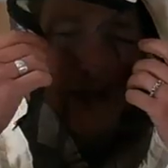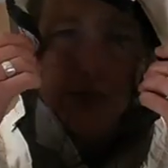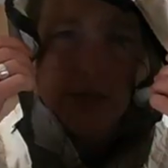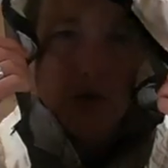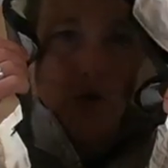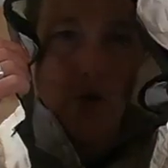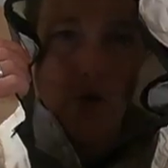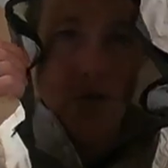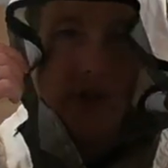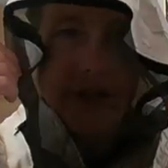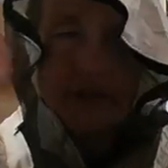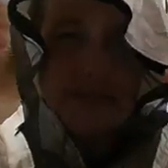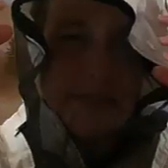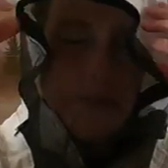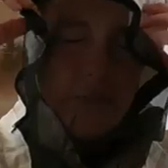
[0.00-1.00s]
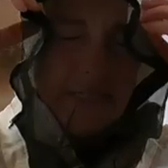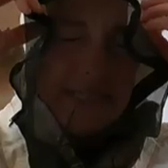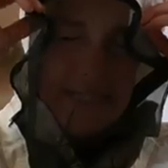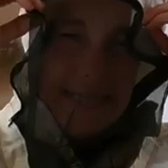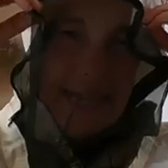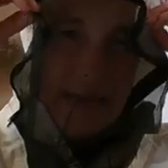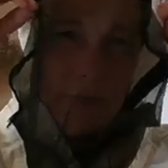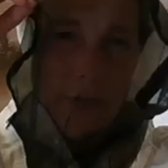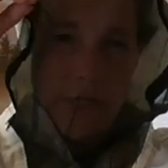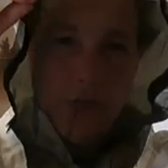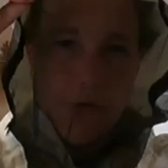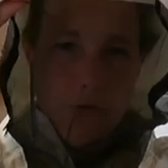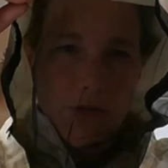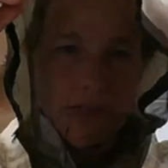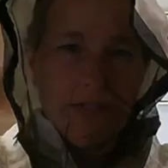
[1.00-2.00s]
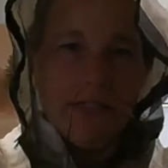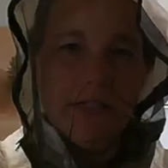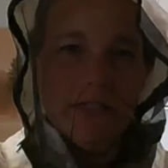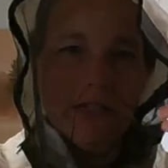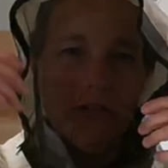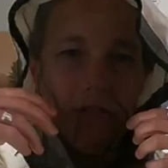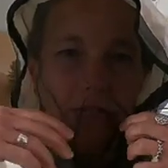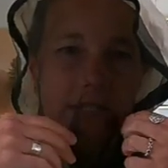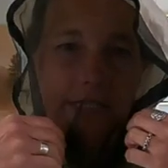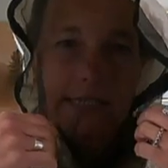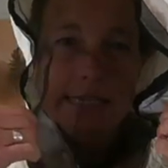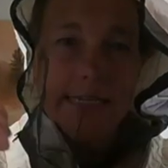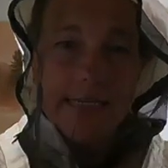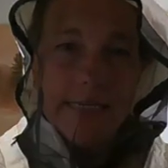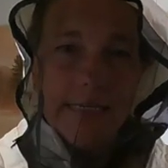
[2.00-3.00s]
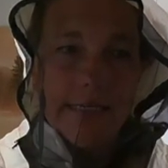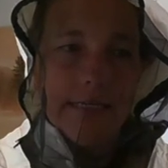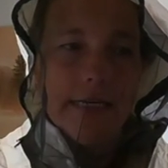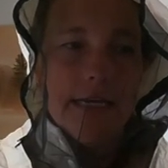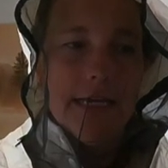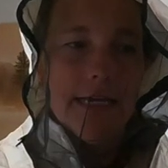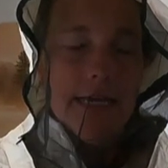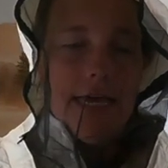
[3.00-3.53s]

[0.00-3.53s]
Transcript: So this is what's allowing you to still see,